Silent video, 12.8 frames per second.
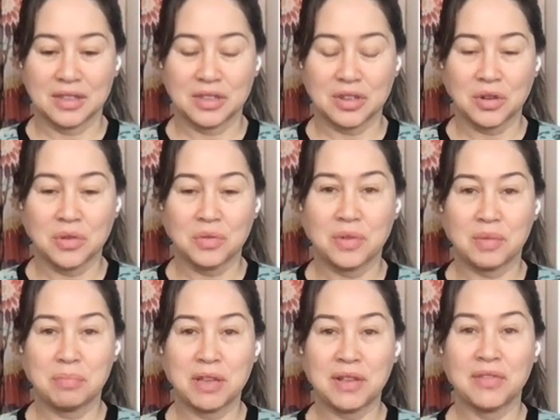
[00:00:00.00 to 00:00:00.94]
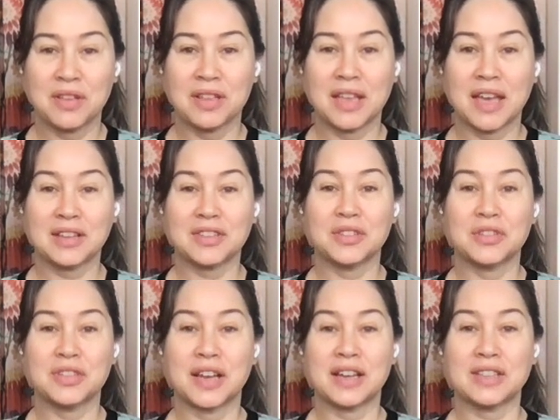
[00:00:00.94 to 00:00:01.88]
So, bit of an
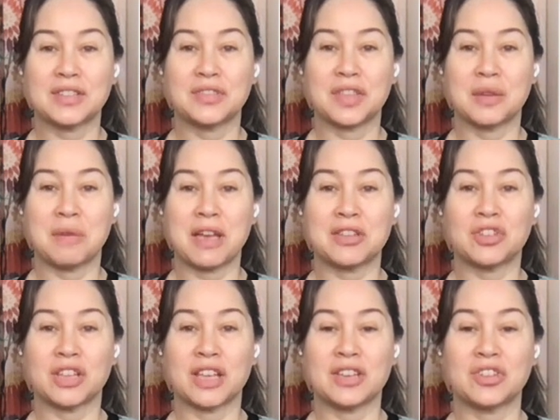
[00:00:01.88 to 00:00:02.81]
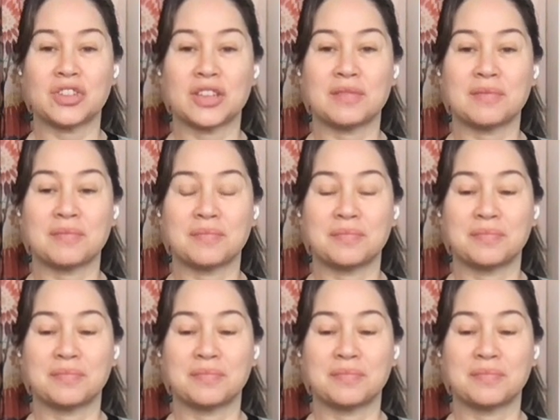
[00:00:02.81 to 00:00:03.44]
exercise for the imagination.